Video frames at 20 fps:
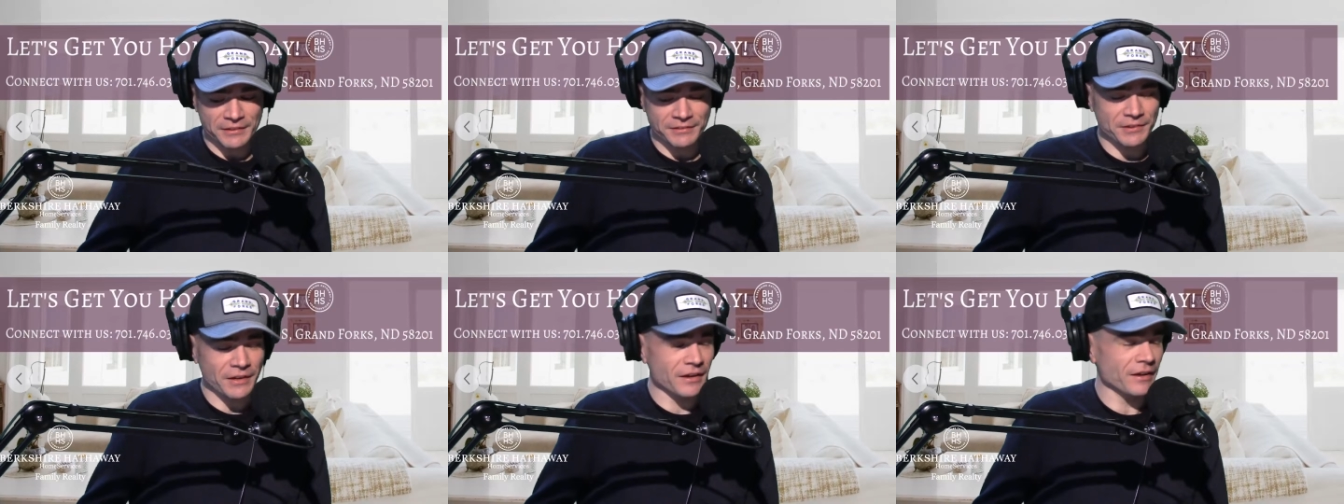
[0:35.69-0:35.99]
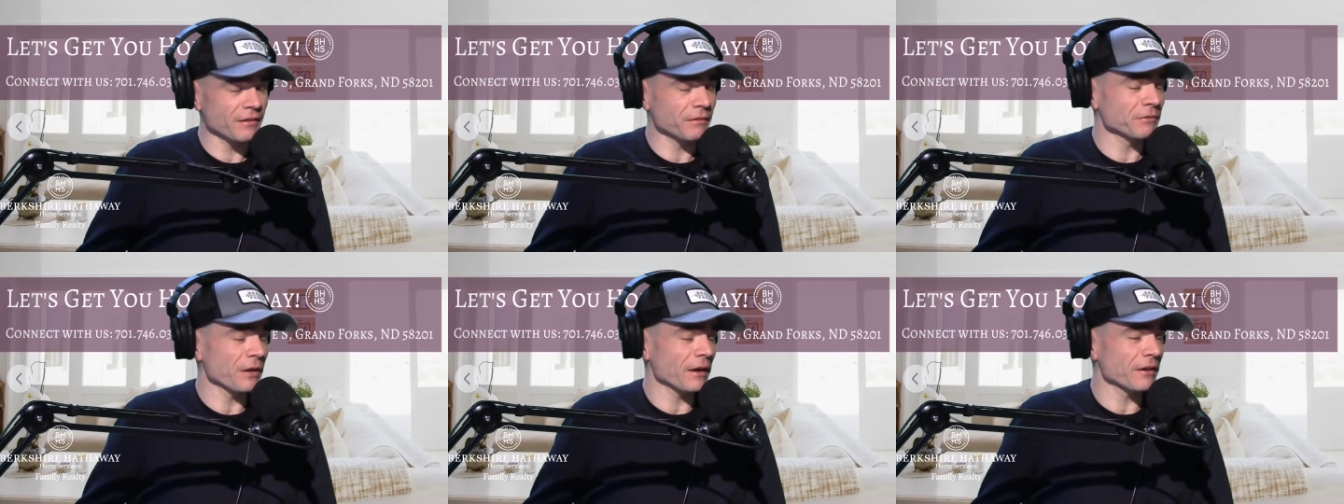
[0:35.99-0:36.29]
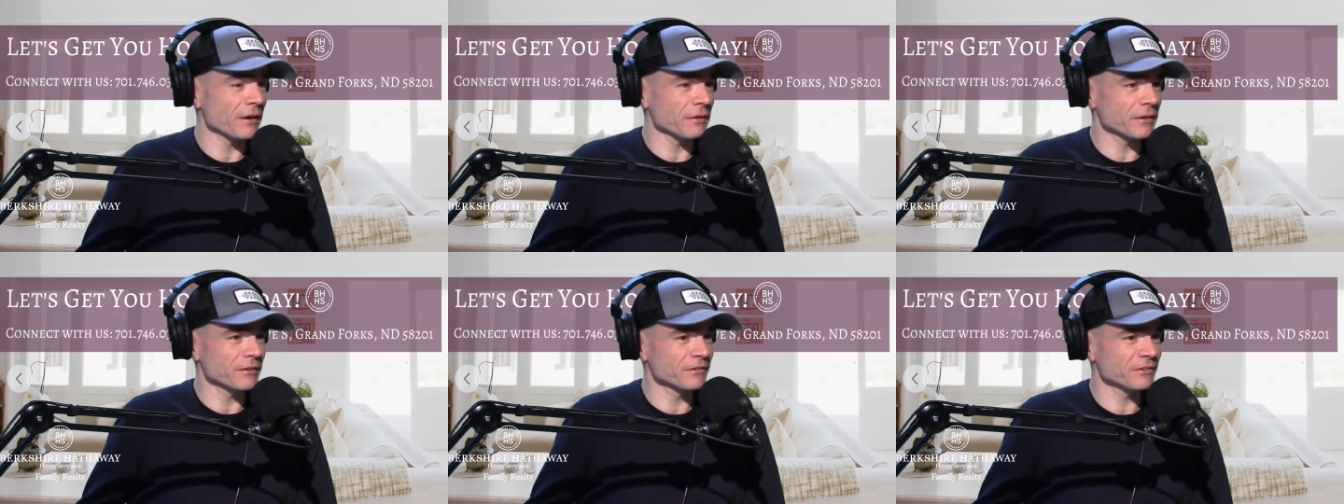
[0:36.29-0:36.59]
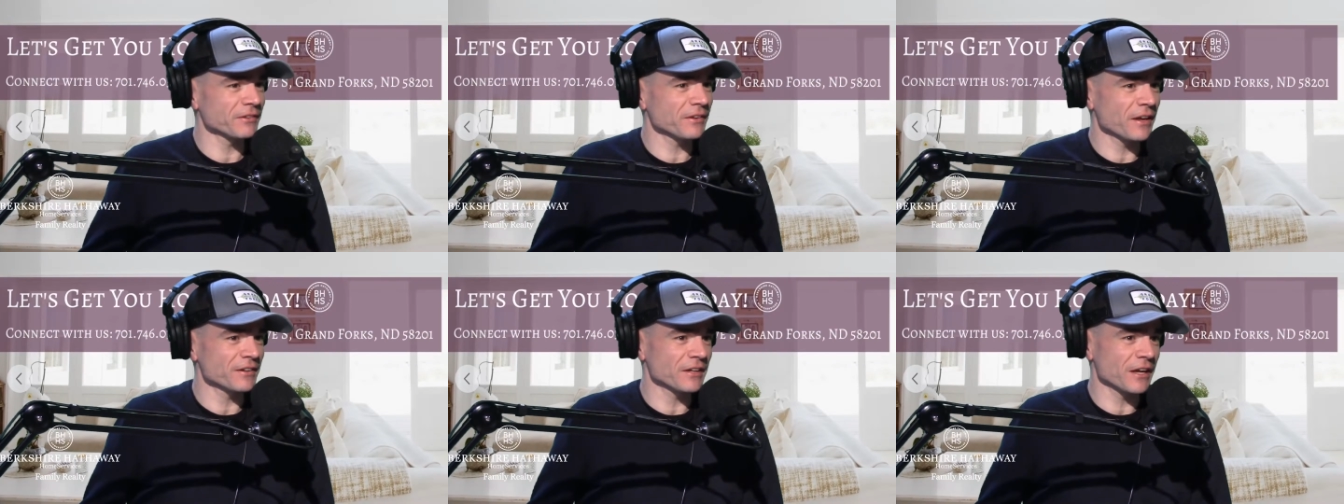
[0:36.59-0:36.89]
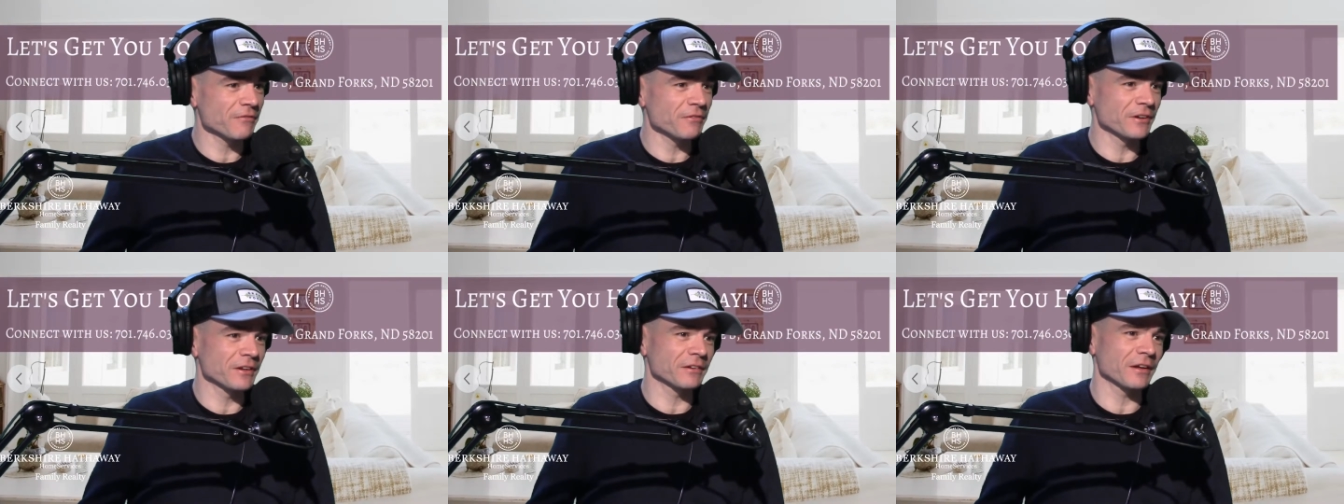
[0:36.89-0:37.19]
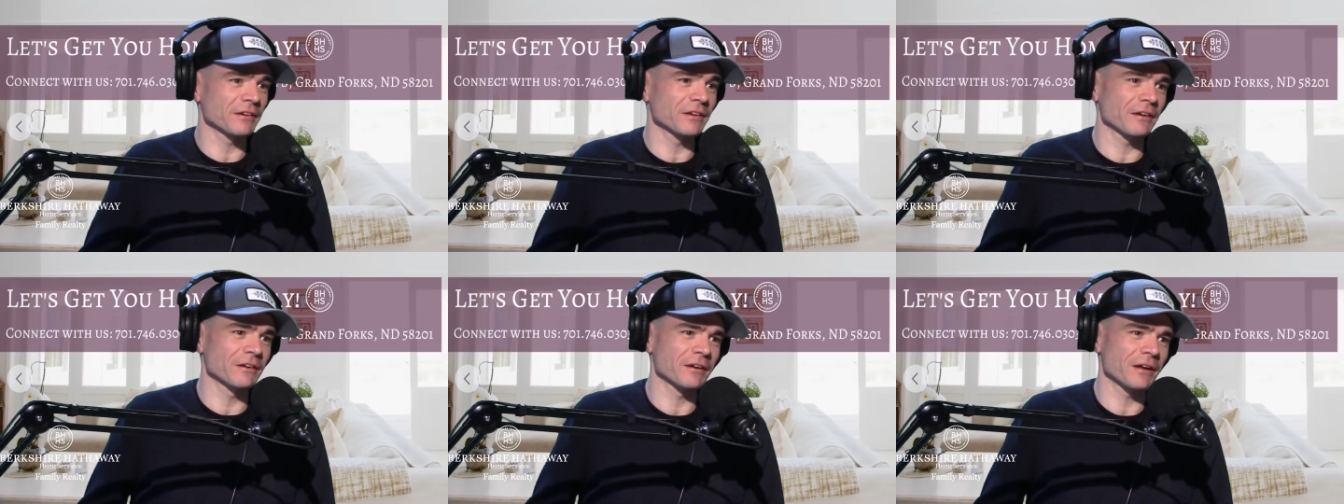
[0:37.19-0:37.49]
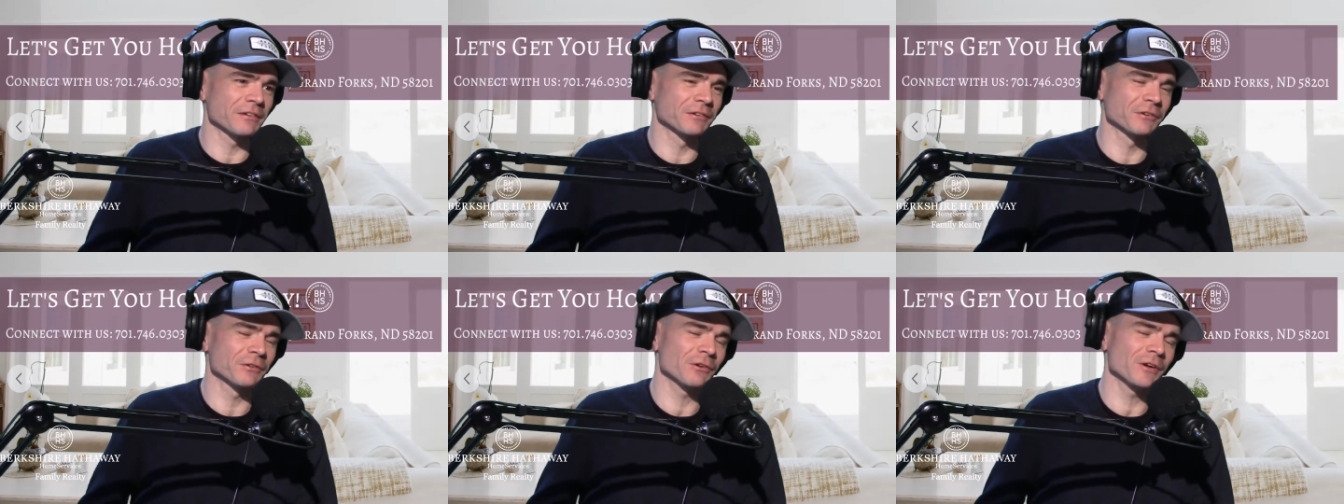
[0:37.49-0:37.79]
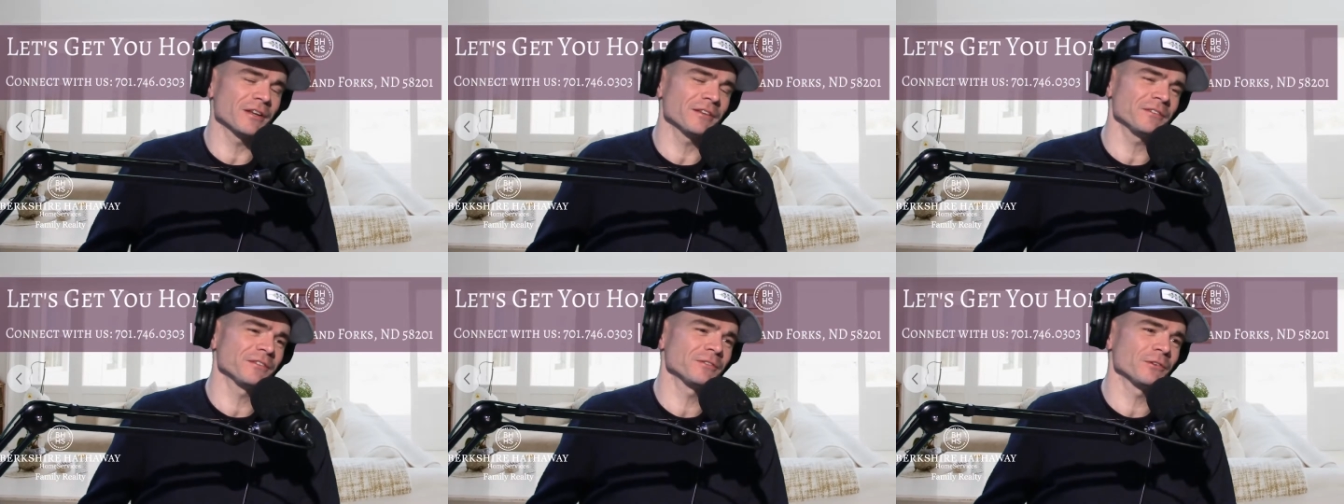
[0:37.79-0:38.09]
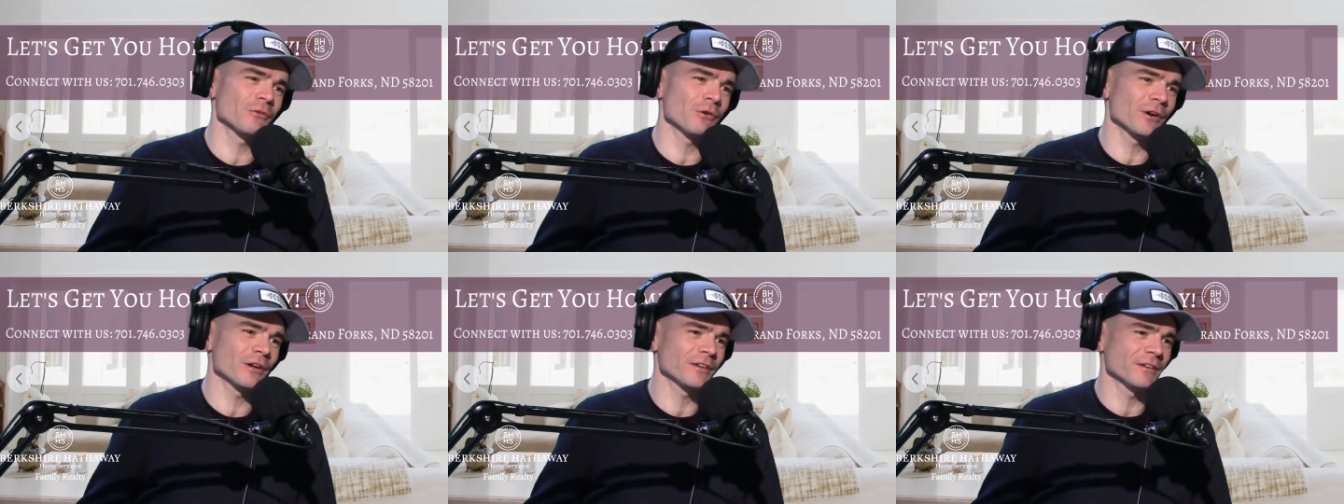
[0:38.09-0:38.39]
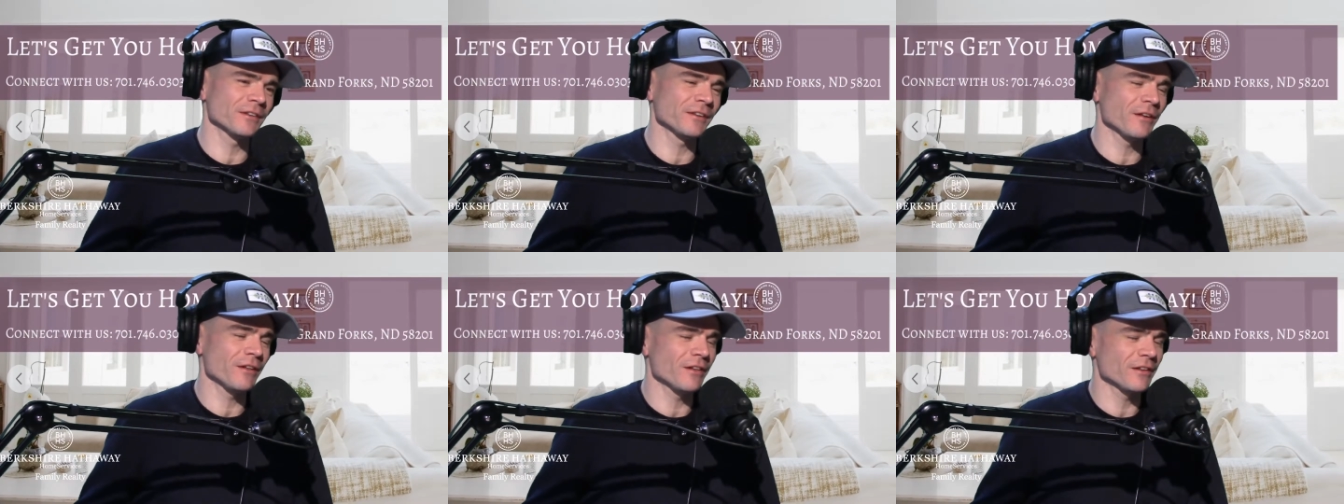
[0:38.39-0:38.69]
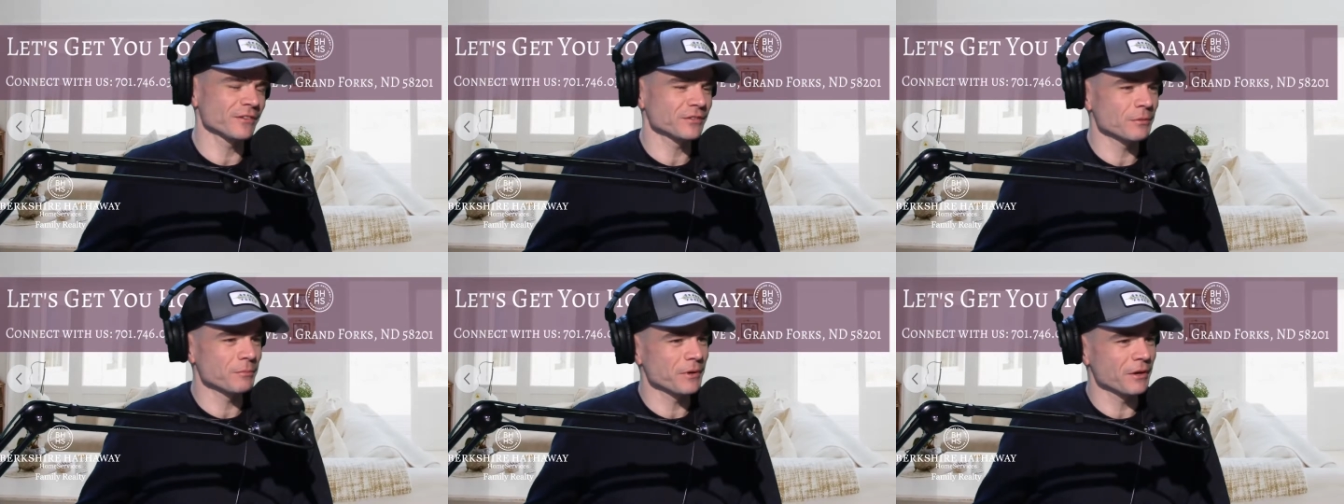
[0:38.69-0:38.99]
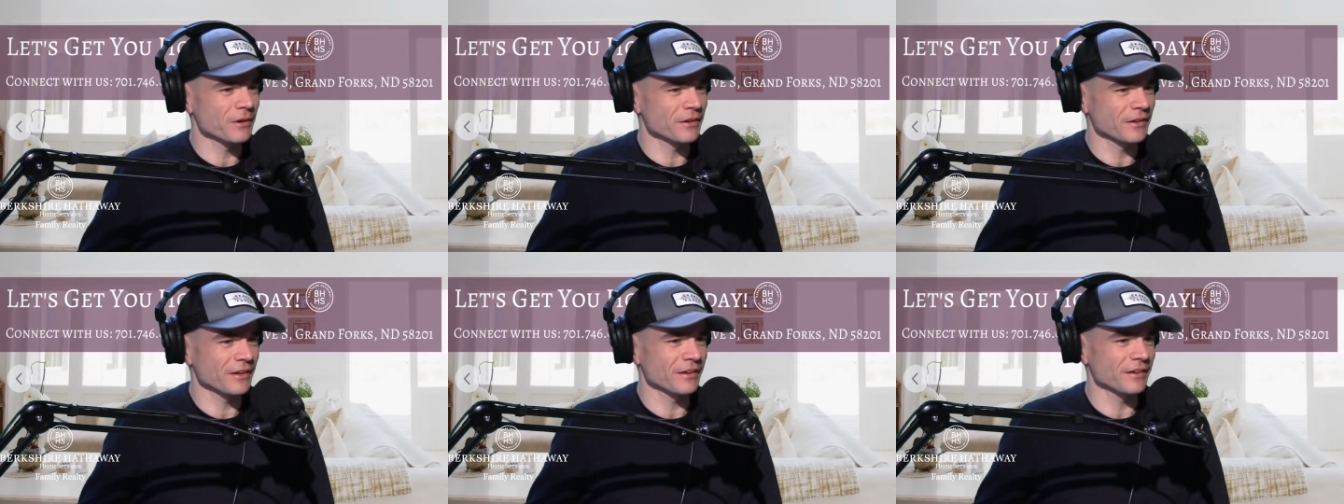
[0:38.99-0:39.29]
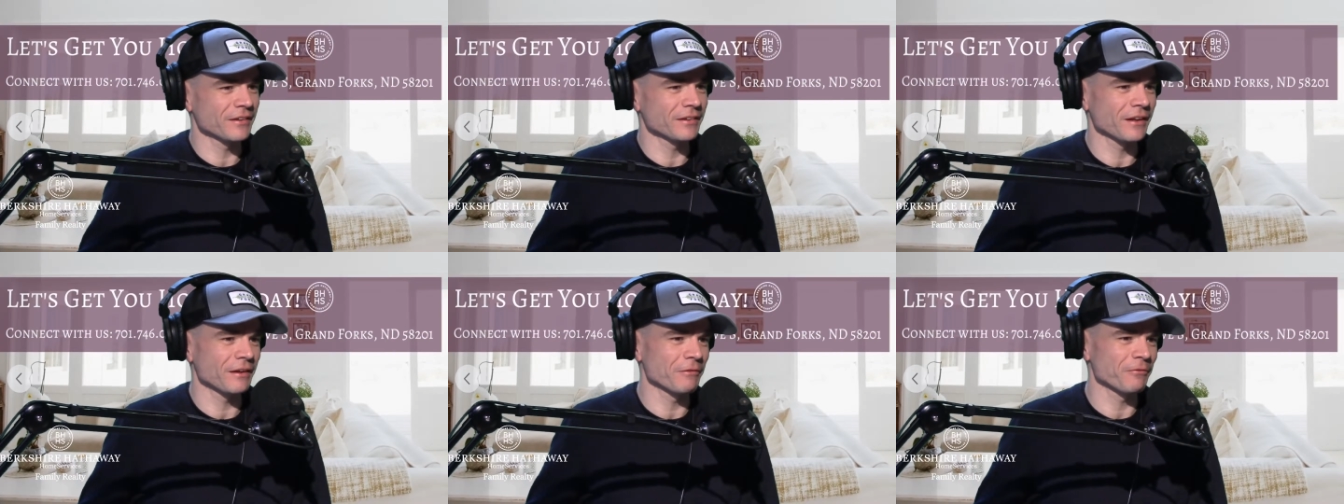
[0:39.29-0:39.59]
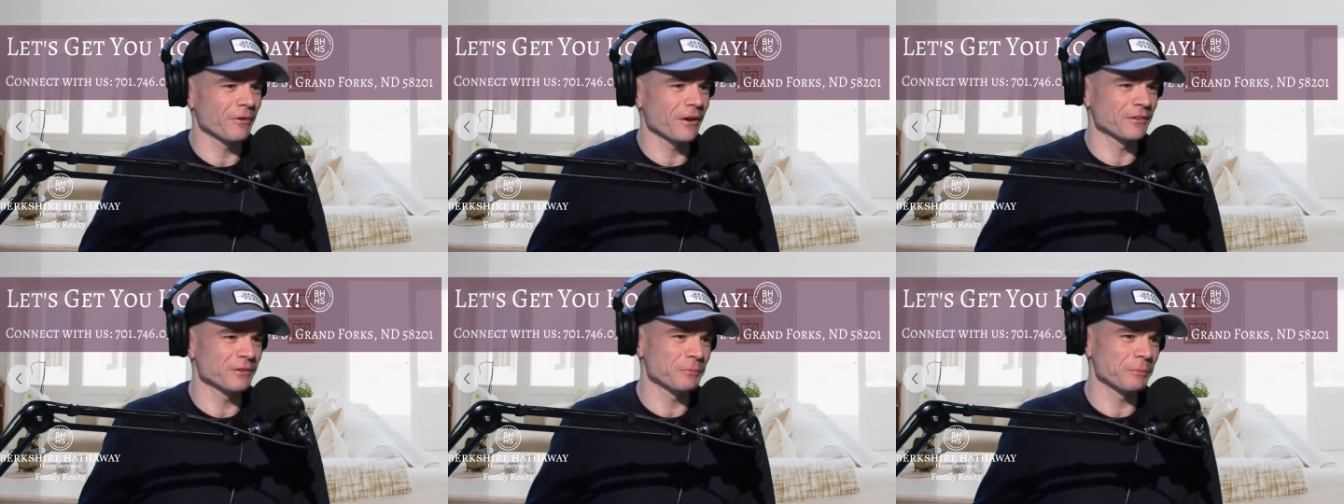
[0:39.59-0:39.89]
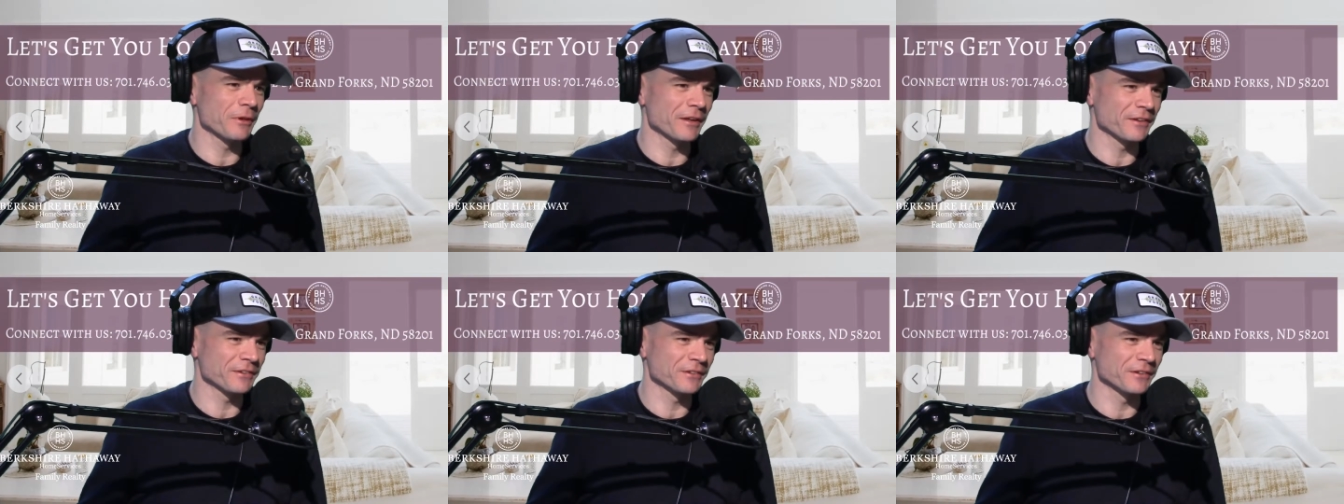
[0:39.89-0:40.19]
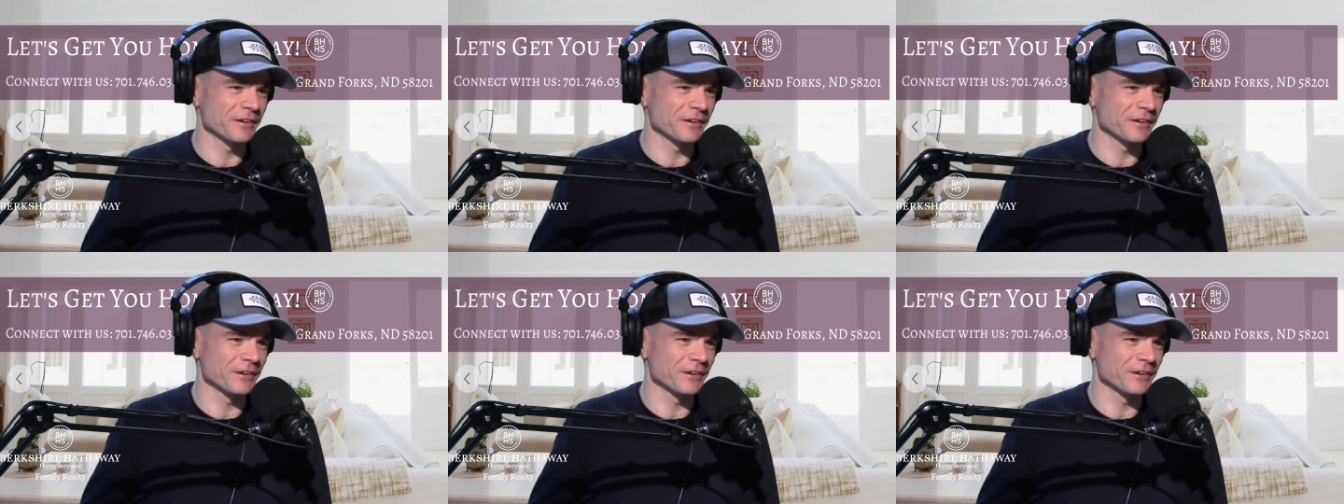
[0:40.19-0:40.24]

Uh, I understand you have a, a, a great story to tell us about a, a friend's place here.